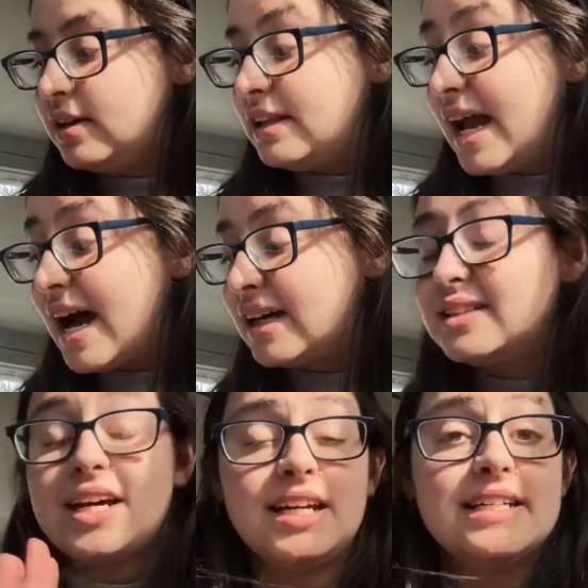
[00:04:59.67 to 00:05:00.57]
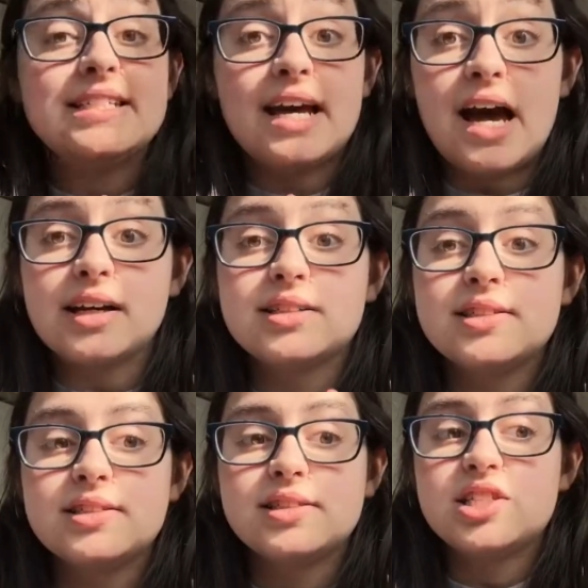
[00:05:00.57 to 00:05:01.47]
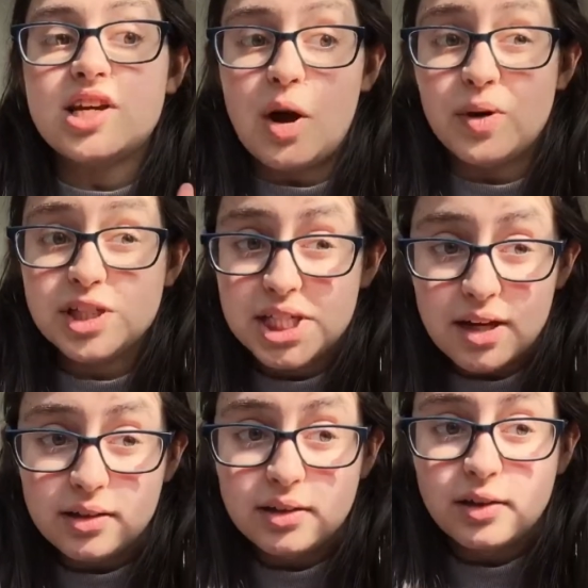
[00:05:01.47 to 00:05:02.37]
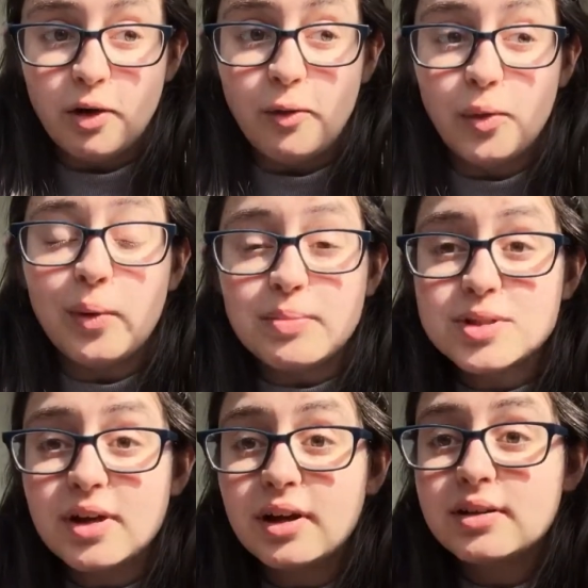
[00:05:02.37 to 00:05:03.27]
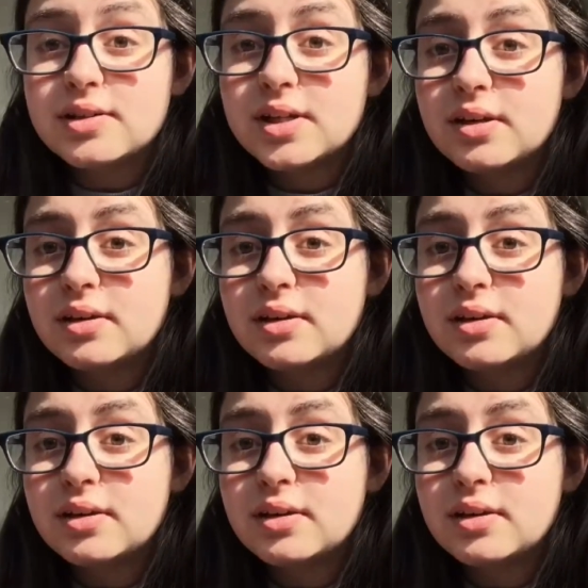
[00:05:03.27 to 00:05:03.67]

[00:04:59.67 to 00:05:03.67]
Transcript: they had Daddy's Yacht shower gel on the website